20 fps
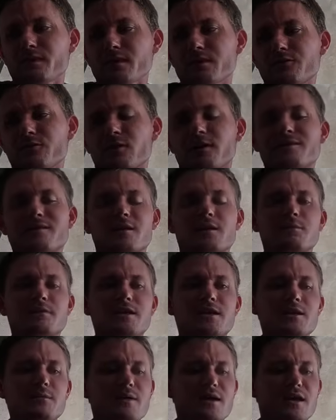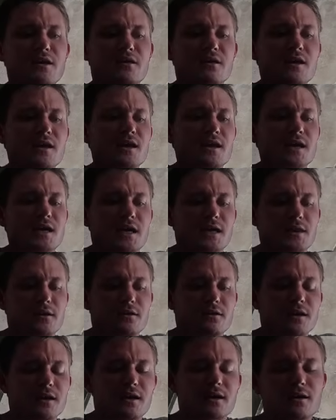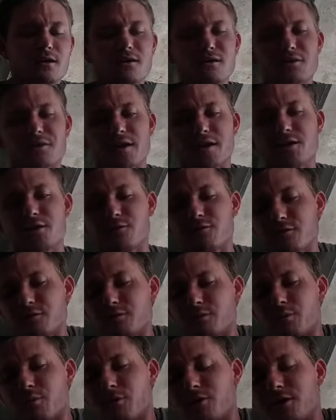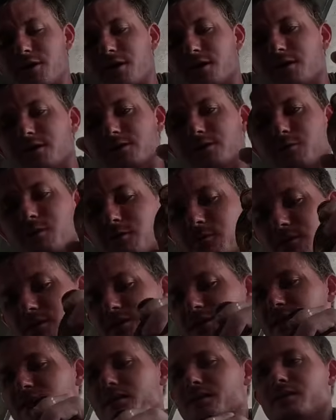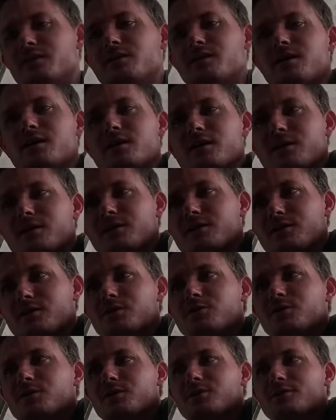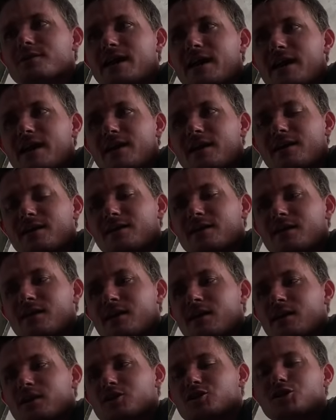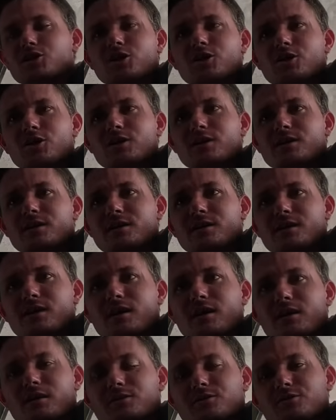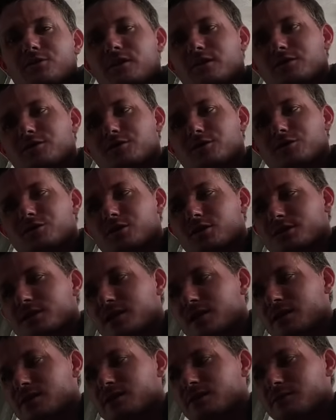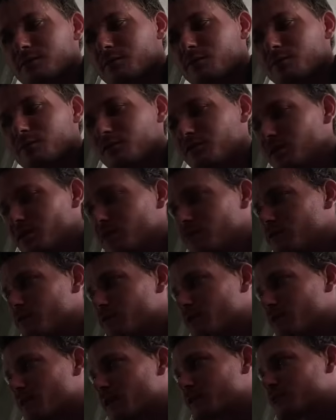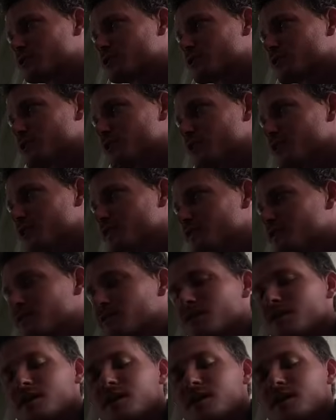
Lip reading: So I sent them an email, and they're like, oh, thank you for supporting us. We want to send you and your dad a shirt, so tell us your shirt sizes, and we'll send you some extra goodies.